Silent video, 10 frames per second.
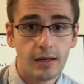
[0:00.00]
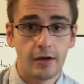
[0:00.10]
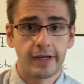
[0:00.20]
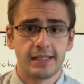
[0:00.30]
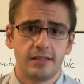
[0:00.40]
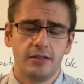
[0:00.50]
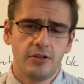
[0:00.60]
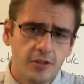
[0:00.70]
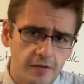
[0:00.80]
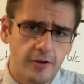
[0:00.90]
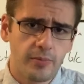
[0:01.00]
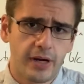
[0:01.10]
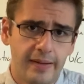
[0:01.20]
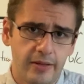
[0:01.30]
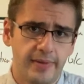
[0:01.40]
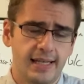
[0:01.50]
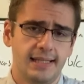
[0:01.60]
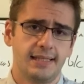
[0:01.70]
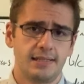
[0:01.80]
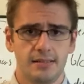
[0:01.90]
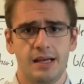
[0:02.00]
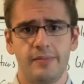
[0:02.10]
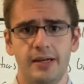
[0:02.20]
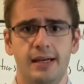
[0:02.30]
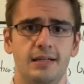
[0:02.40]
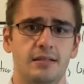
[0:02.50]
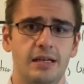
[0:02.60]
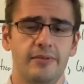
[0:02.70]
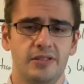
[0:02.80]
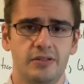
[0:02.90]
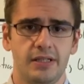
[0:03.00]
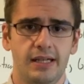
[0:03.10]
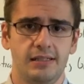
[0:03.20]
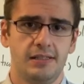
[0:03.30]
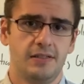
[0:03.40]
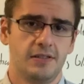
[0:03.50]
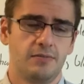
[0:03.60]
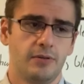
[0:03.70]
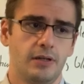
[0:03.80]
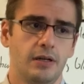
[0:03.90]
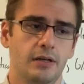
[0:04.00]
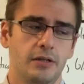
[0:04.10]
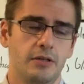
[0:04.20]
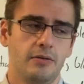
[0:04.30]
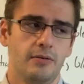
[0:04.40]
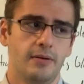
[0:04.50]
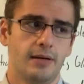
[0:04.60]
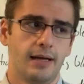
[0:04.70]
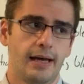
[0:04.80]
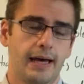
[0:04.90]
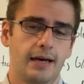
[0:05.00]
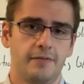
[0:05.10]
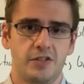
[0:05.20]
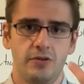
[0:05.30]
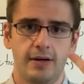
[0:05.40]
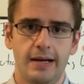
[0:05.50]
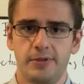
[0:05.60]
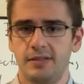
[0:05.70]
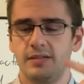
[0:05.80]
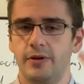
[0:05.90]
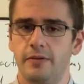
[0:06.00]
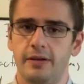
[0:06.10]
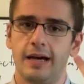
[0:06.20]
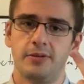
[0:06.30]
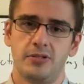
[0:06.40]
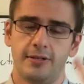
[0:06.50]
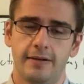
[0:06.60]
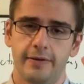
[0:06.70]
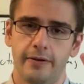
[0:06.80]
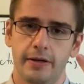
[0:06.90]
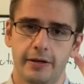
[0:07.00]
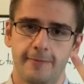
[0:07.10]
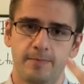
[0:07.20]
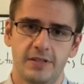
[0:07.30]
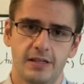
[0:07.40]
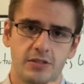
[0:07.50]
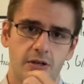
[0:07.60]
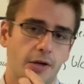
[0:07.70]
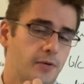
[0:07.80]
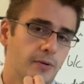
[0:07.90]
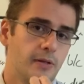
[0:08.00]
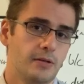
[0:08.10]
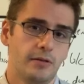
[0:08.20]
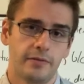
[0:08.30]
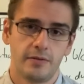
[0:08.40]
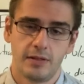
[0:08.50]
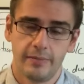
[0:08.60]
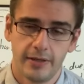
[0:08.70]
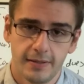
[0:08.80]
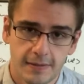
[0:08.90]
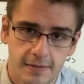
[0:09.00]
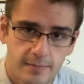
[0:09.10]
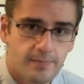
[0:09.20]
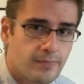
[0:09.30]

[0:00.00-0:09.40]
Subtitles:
Okay, so the Euthyphro problem is a dilemma, and dilemmas are cases where you have two options and both the options are not very good. So let's talk through what the Euthyphro dilemma is.